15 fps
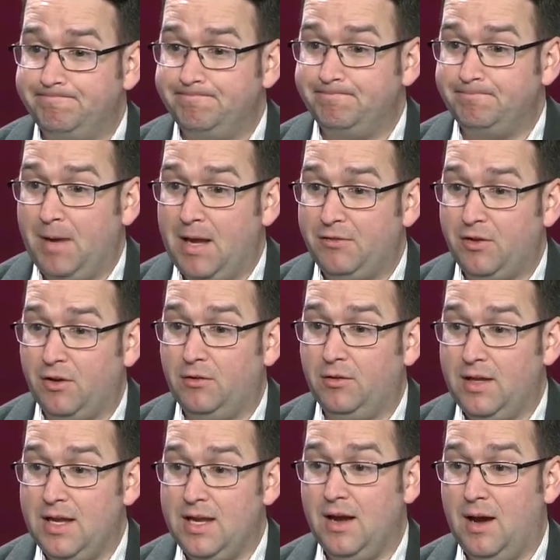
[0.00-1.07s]

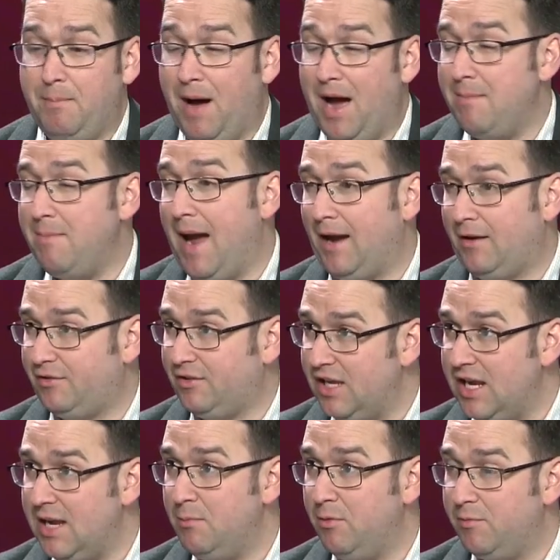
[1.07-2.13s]
basically a buyback
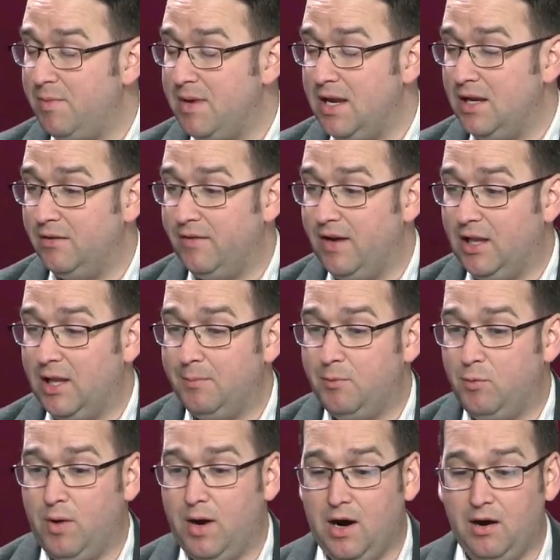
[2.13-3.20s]
scheme was being developed
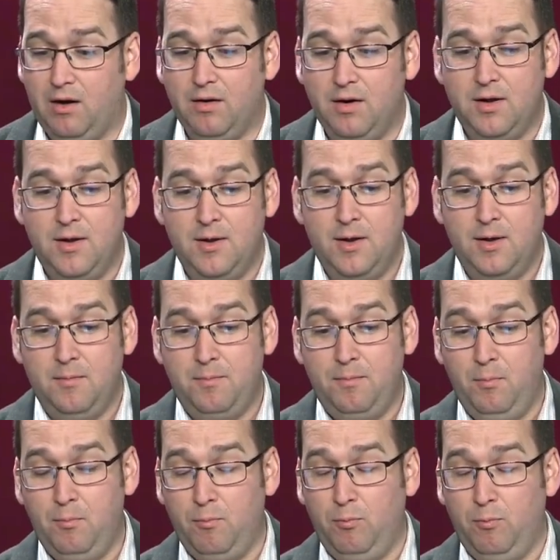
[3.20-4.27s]
where
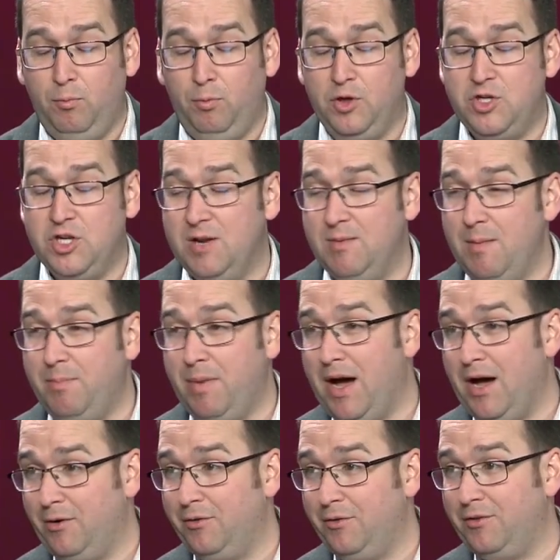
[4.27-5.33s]
legitimate
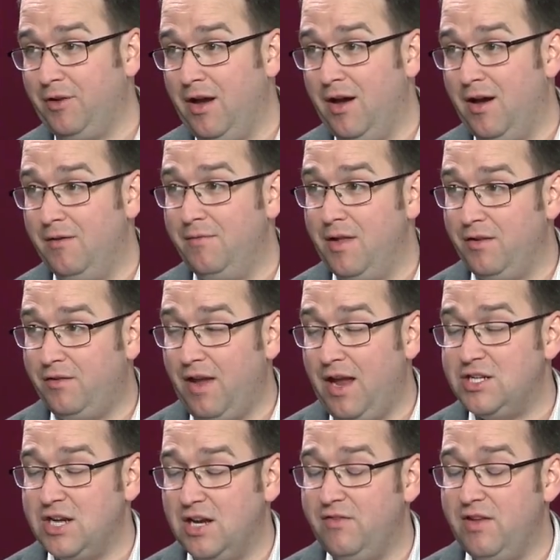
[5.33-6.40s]
bottles of this
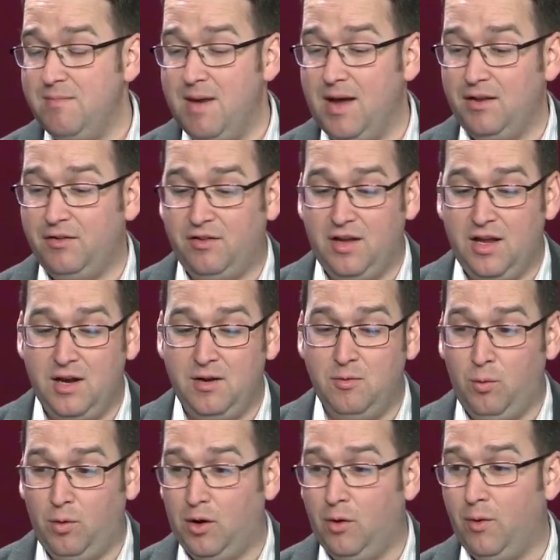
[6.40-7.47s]
HIV medicine
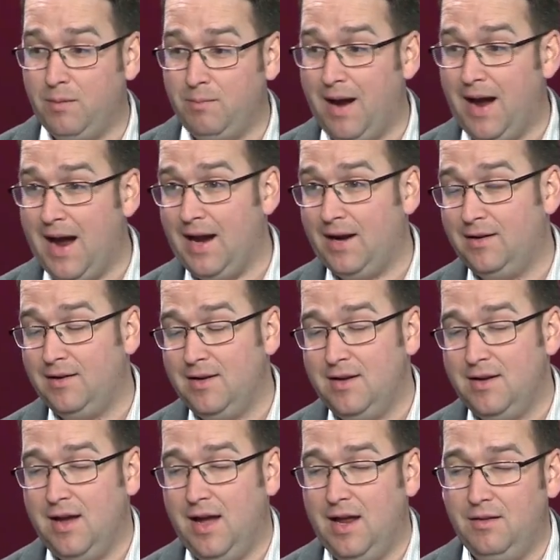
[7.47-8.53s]
were going back,
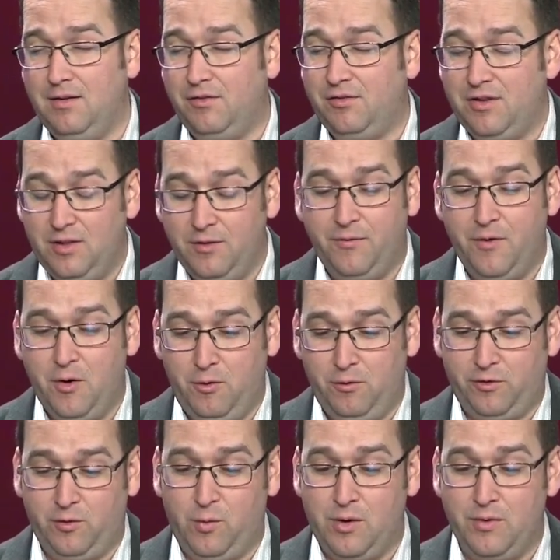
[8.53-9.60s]
and to see the photos
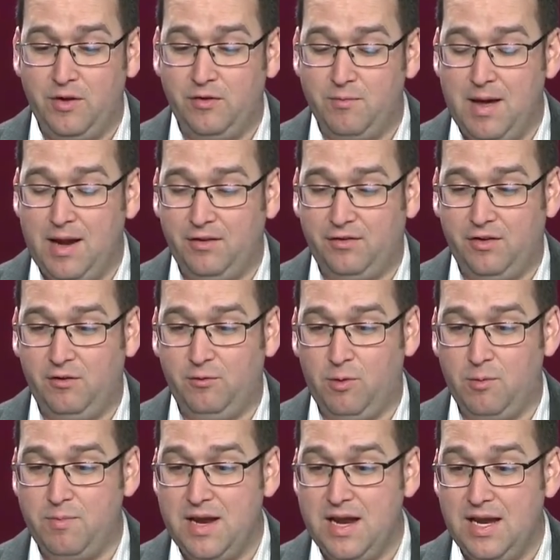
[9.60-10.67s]
of where these medicines were
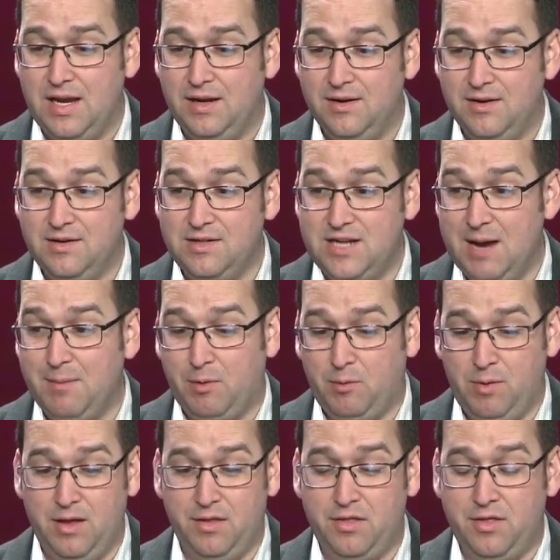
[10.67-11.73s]
being tampered
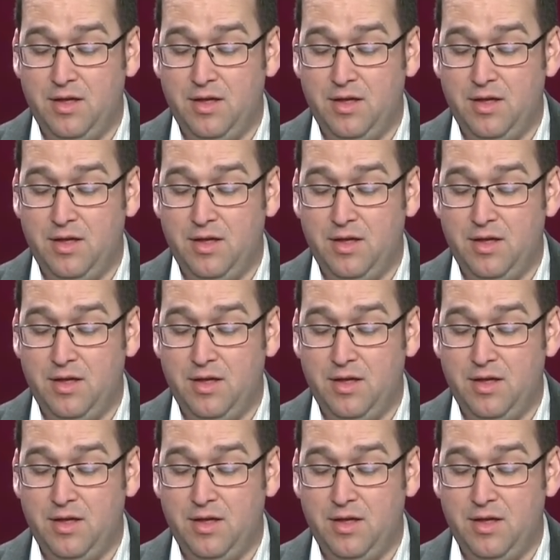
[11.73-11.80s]
with,